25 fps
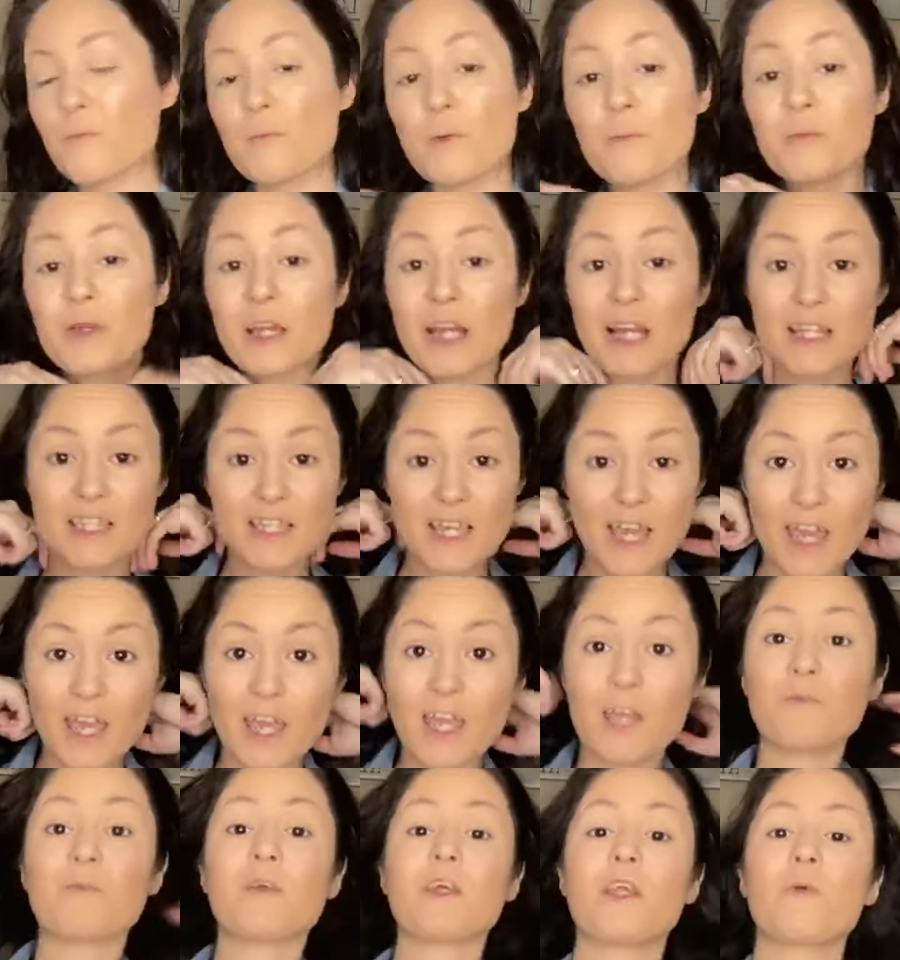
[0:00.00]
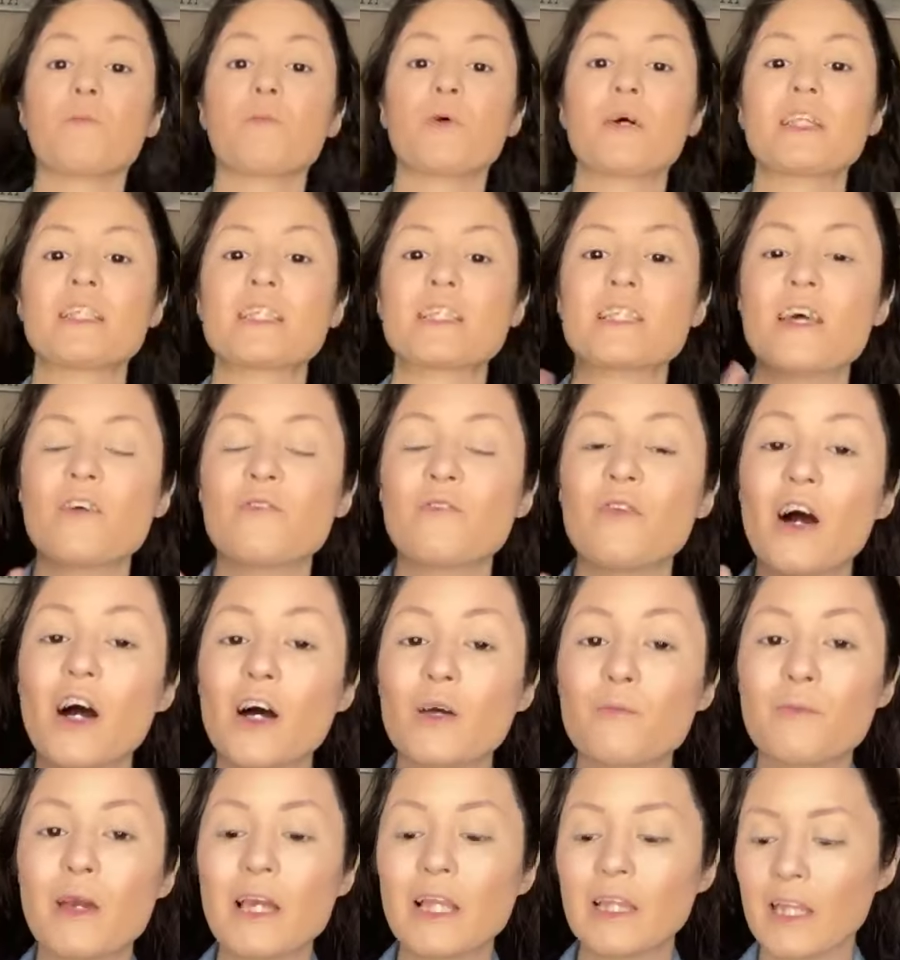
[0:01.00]
because I am going to put stuff
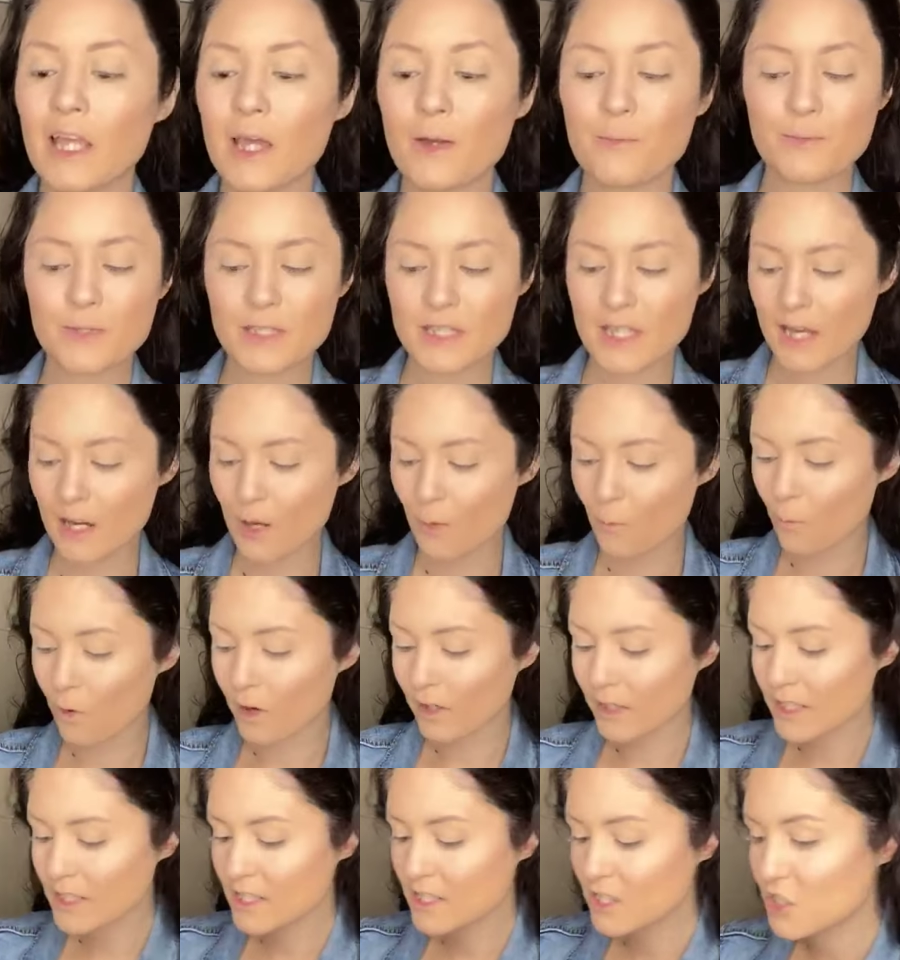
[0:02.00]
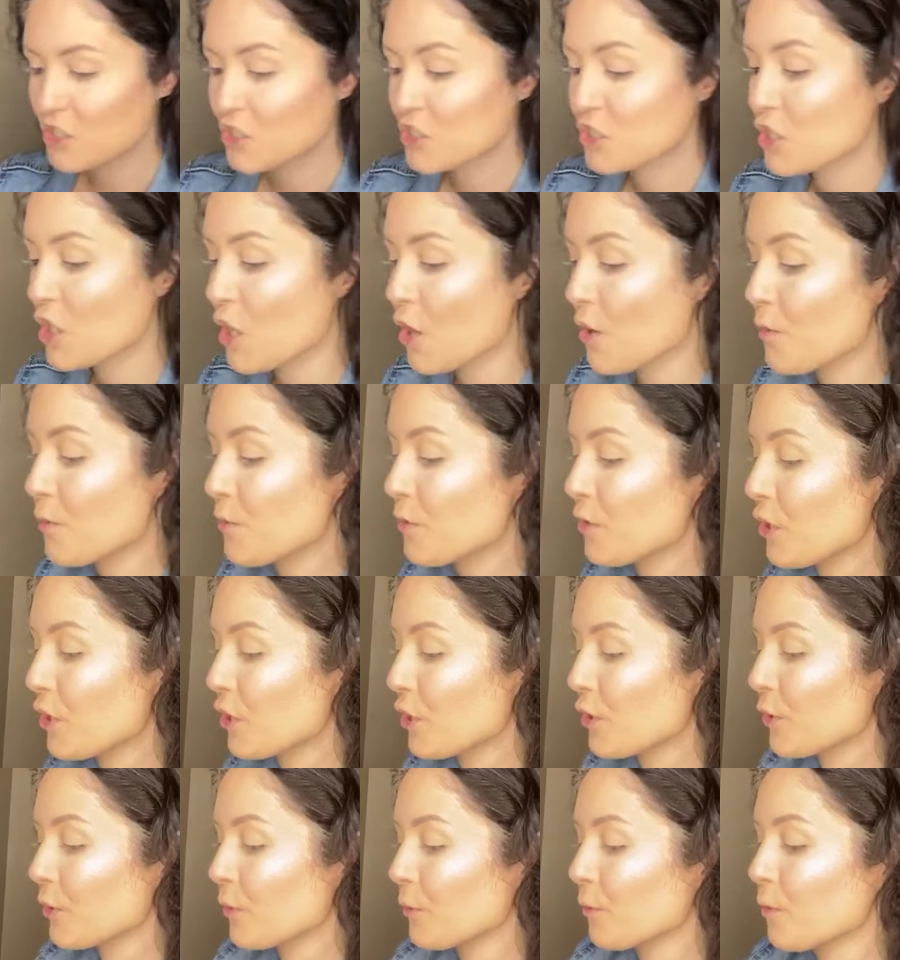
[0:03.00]
on my lips, and I wanted to show
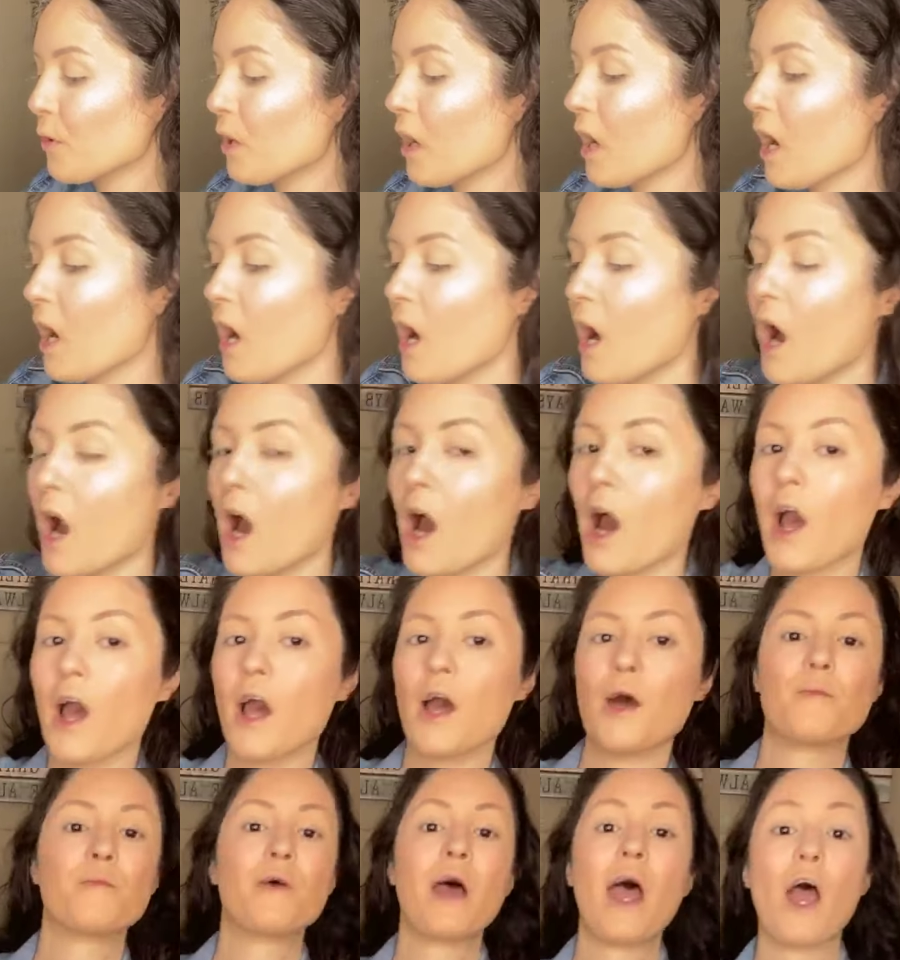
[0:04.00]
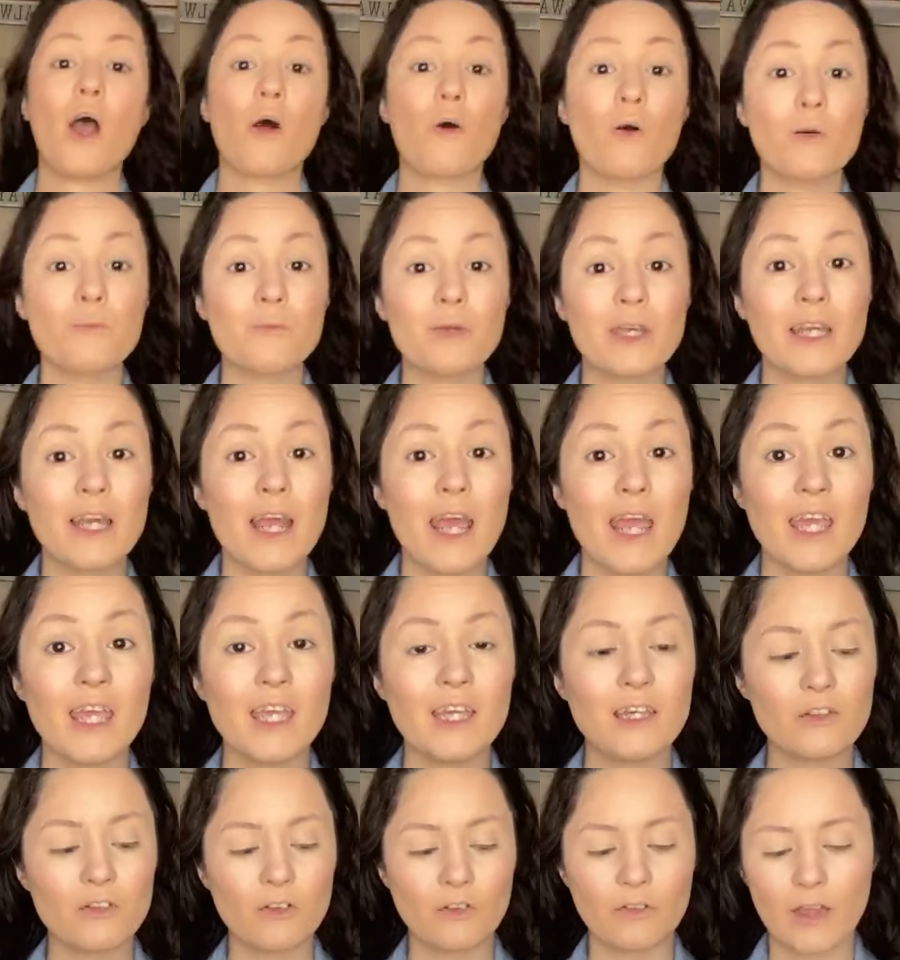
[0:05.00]
you how I'm going to
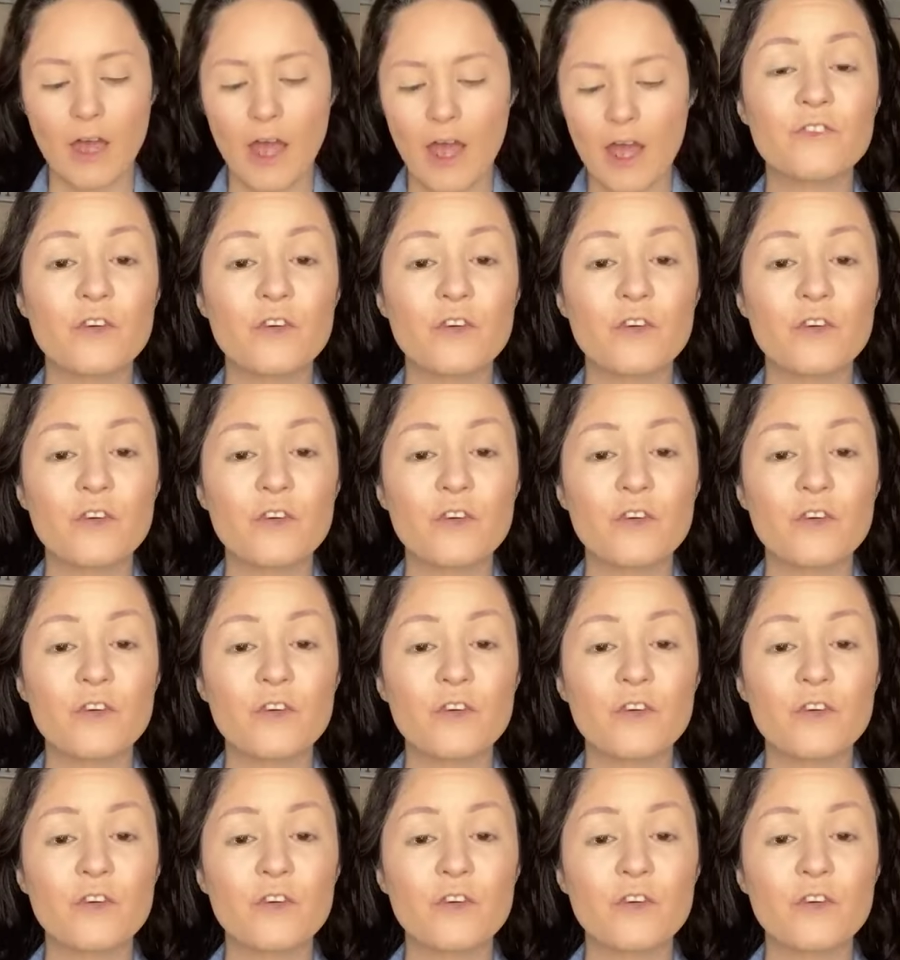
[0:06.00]
handle that.